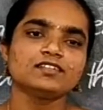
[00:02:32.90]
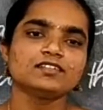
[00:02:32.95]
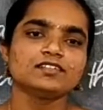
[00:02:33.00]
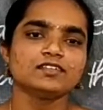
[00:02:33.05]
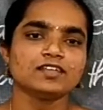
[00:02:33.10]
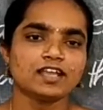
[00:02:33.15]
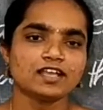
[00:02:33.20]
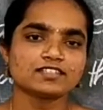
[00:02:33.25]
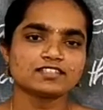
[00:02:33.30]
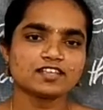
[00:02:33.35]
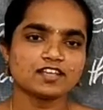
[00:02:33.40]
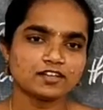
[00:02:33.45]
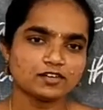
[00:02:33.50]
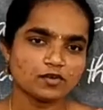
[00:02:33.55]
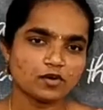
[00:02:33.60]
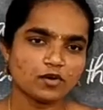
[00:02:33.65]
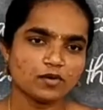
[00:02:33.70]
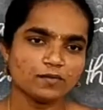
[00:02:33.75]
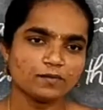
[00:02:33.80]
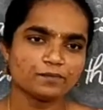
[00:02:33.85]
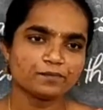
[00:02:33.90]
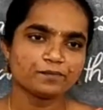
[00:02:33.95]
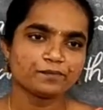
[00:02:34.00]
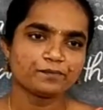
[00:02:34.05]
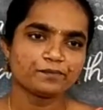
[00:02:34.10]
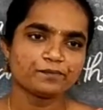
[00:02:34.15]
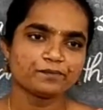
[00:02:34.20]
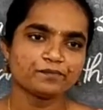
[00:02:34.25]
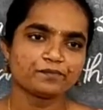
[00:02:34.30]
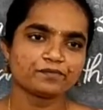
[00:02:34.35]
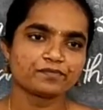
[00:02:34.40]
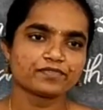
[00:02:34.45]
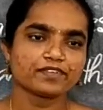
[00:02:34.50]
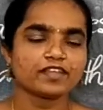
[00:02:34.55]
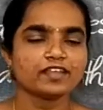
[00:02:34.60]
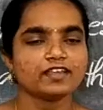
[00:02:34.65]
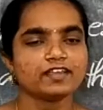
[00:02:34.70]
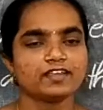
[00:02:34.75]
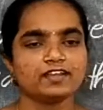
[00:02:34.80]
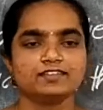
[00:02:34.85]
Yes or no?
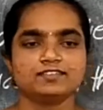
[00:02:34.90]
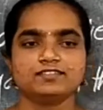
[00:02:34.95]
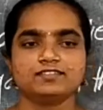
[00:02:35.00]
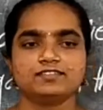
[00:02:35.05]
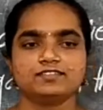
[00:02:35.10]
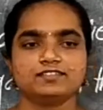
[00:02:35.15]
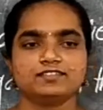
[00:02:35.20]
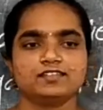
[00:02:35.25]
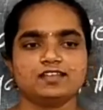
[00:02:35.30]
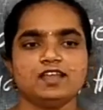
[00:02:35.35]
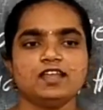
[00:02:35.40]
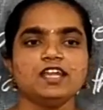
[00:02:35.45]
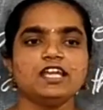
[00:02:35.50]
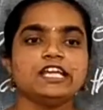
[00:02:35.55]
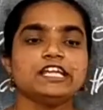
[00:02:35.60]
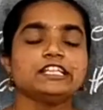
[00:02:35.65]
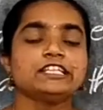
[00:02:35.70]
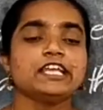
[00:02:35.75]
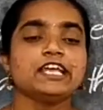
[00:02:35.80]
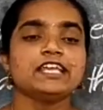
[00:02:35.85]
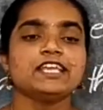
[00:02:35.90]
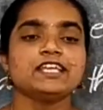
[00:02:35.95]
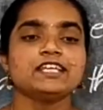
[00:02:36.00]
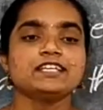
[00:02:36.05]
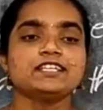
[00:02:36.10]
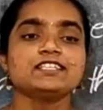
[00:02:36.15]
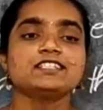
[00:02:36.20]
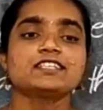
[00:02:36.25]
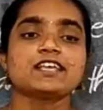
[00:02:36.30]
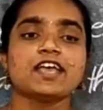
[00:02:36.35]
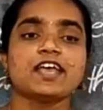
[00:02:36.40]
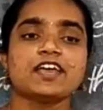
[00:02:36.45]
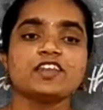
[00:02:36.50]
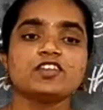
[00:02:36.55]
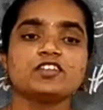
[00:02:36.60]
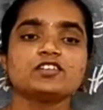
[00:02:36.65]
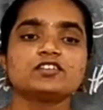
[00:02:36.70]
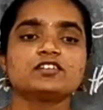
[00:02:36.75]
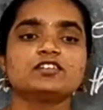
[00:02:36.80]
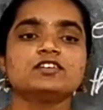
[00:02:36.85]
Yes. There is
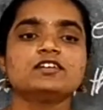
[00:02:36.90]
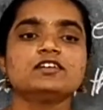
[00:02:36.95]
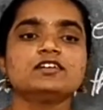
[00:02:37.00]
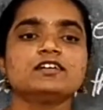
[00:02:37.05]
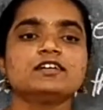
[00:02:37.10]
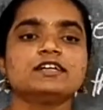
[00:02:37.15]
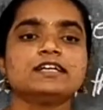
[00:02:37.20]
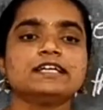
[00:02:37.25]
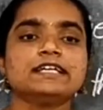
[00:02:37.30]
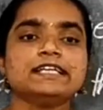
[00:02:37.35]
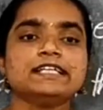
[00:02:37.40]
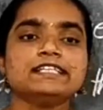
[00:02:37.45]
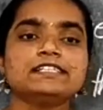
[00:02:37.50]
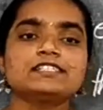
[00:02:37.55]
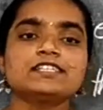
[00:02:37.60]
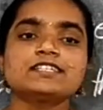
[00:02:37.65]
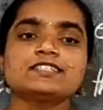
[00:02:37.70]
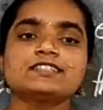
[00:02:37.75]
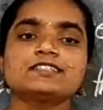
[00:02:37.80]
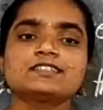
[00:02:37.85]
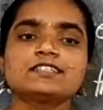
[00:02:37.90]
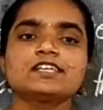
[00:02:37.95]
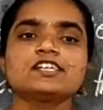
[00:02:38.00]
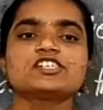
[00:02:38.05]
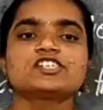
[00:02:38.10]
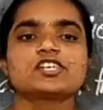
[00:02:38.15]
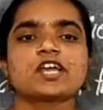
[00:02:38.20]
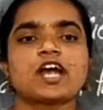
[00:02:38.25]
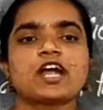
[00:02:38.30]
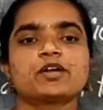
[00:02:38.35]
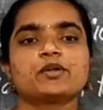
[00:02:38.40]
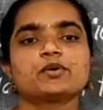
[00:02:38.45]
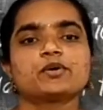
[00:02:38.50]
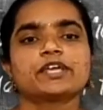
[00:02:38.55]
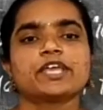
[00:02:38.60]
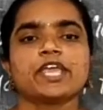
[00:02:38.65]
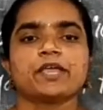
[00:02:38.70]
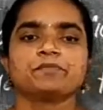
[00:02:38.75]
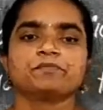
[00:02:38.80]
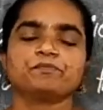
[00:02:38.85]
another interesting shadow
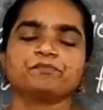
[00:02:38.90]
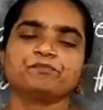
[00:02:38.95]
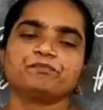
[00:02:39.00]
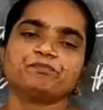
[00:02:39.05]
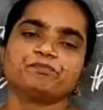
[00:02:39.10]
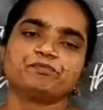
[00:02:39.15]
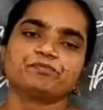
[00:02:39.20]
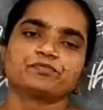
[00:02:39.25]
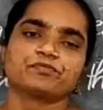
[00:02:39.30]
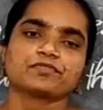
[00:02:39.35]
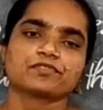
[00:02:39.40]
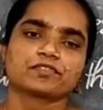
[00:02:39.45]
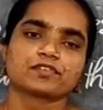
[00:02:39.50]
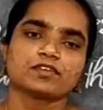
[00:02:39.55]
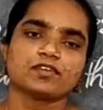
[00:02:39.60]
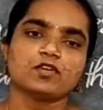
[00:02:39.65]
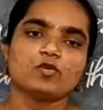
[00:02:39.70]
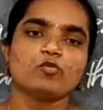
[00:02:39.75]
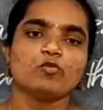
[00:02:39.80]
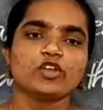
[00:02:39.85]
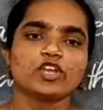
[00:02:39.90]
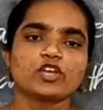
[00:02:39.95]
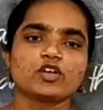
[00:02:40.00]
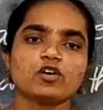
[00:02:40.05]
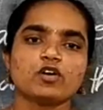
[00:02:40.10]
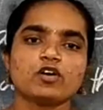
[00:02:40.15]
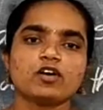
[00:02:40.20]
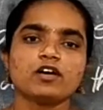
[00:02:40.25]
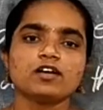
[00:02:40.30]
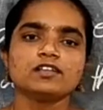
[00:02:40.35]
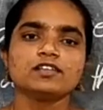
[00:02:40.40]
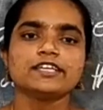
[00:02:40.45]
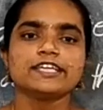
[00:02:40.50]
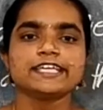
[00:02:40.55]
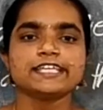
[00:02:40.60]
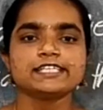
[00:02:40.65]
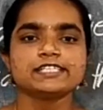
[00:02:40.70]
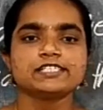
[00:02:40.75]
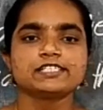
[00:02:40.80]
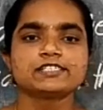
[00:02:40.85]
game. We call
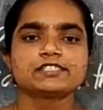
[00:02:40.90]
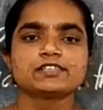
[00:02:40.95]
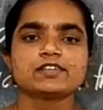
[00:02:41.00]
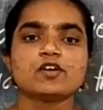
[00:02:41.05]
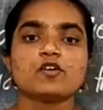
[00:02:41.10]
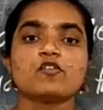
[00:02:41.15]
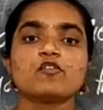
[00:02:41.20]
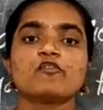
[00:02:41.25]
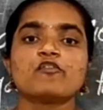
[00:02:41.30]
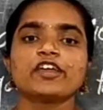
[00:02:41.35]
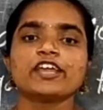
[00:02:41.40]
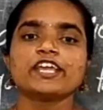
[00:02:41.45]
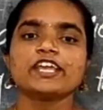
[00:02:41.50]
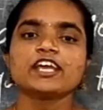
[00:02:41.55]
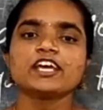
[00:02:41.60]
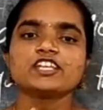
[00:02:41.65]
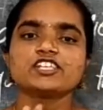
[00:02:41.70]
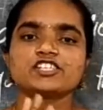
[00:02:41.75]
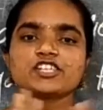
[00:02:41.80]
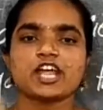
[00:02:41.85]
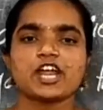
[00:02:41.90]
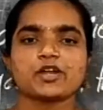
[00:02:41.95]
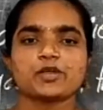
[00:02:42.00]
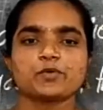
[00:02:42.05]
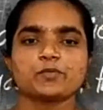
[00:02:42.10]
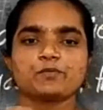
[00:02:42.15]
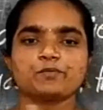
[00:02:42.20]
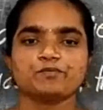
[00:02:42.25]
it finger shadow.